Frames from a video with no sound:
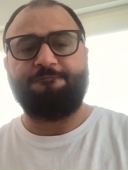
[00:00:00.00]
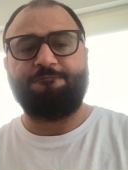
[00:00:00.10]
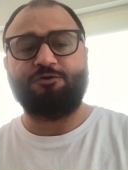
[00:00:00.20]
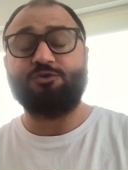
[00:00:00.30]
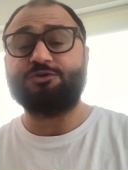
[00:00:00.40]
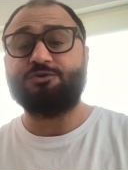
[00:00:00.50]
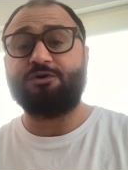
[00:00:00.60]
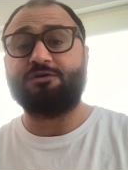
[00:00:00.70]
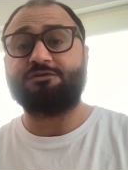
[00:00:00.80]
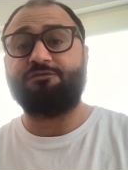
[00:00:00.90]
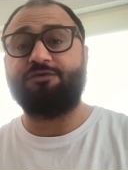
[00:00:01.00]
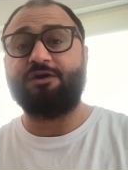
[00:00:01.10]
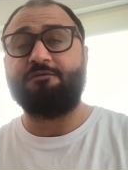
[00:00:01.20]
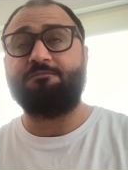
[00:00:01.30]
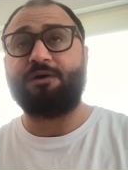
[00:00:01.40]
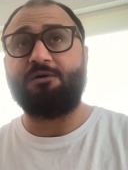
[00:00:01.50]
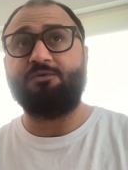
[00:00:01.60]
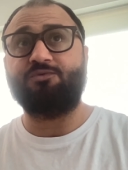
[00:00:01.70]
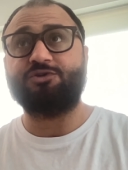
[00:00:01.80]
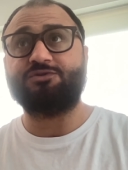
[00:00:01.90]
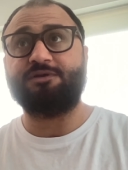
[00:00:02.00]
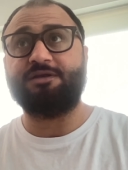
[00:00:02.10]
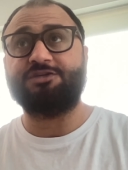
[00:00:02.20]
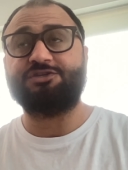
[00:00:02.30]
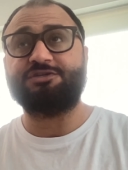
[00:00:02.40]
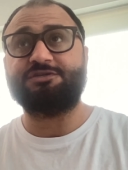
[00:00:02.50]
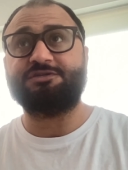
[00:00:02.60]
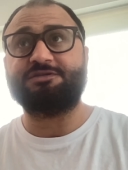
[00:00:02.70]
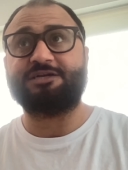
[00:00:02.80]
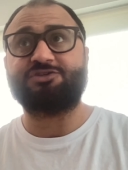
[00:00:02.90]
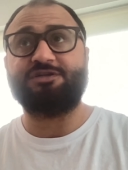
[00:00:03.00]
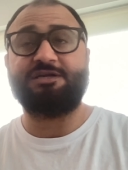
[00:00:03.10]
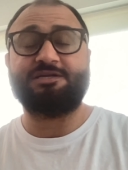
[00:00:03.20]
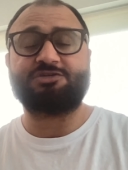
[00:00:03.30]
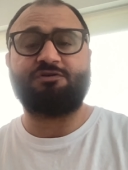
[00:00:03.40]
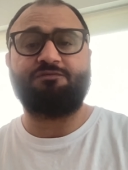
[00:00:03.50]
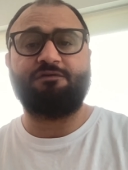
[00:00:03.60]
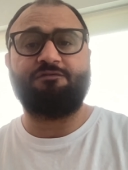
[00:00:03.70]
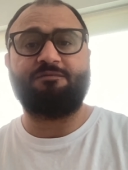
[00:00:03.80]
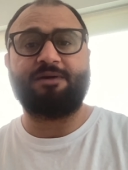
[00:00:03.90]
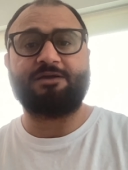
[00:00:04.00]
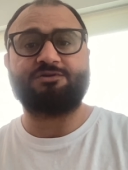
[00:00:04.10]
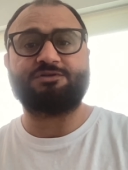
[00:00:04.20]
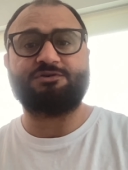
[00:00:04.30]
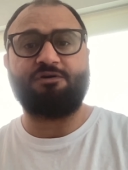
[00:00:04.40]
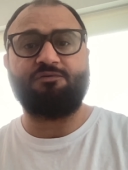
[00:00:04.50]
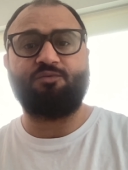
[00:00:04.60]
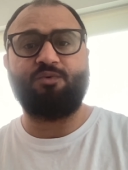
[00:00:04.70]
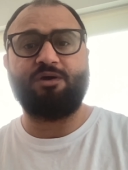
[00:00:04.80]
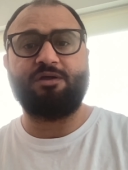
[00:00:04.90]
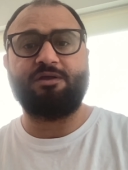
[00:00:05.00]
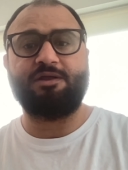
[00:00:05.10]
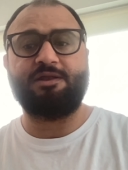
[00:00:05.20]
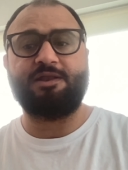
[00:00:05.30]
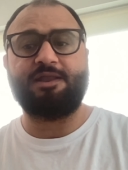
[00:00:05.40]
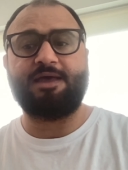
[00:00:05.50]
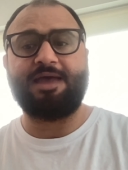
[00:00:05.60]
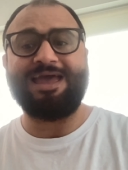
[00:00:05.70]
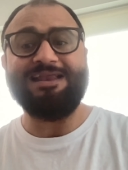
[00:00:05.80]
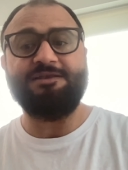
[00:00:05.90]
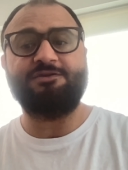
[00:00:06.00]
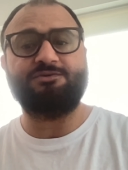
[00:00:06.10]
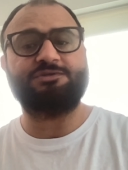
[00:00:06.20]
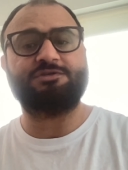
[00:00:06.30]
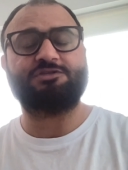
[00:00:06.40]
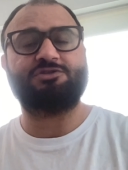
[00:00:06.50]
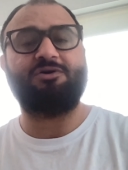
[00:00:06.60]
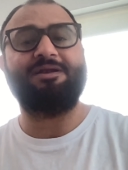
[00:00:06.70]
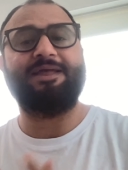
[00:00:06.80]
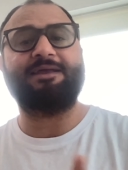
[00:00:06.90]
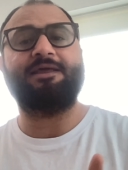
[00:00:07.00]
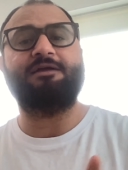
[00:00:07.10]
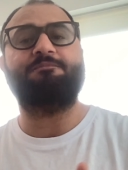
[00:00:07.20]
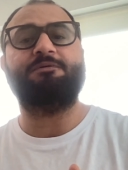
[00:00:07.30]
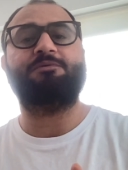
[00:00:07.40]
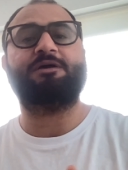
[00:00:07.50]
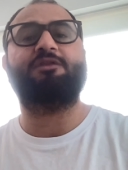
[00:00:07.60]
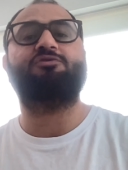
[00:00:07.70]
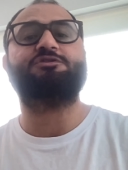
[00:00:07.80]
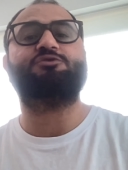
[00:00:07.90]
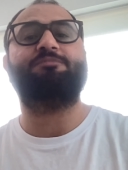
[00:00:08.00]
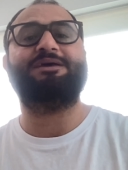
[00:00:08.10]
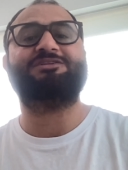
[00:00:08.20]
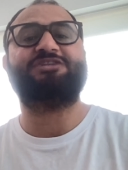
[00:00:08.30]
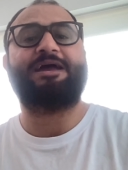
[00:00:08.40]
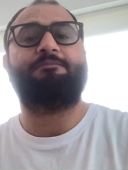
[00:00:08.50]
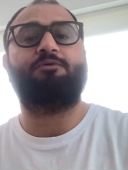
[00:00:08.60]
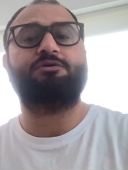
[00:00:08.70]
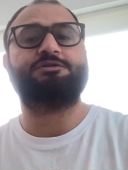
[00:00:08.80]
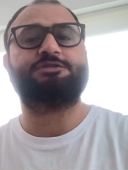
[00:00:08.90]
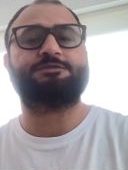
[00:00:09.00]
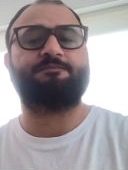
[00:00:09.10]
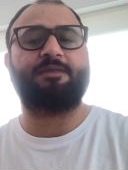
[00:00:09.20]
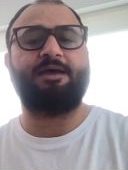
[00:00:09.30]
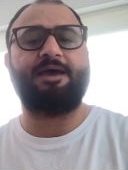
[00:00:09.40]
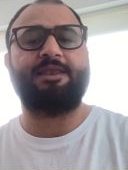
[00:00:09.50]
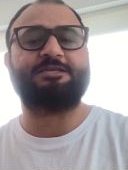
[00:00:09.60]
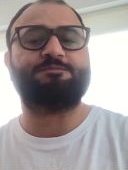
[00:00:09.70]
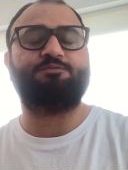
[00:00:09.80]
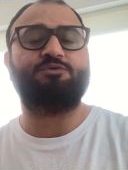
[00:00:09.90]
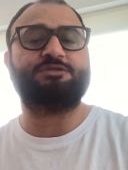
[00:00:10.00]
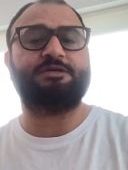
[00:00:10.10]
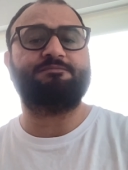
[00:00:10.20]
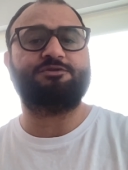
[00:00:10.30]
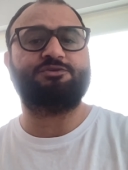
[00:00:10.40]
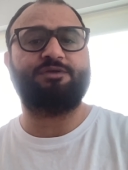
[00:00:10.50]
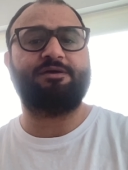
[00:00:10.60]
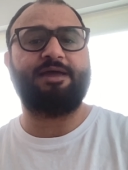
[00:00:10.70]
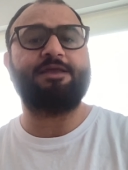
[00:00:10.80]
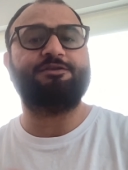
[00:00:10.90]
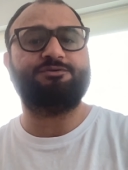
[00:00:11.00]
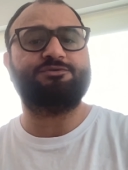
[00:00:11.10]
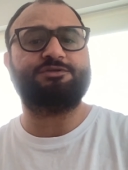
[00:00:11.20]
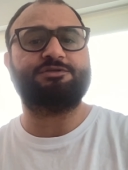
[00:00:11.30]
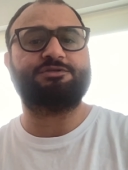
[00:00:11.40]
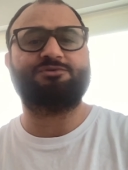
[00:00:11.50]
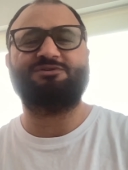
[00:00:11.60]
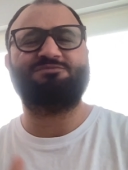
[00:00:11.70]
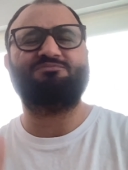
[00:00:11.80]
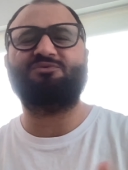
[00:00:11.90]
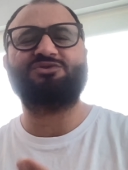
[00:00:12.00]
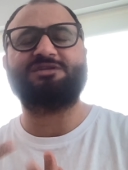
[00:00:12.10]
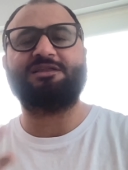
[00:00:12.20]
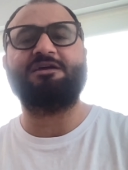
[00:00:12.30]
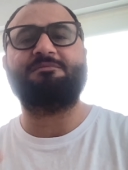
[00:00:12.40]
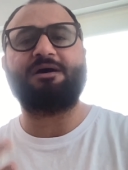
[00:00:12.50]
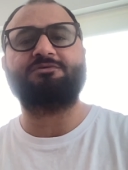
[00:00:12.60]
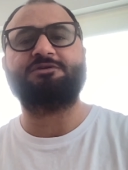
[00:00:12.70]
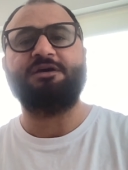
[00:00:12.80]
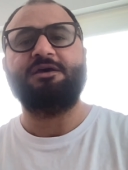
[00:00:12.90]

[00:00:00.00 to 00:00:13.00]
For those who are not aware, Power Virtual Agent is actually the latest offering from Microsoft, wherein end users, non-technical people, can also make chatbots and expose them to their end users. So mostly think about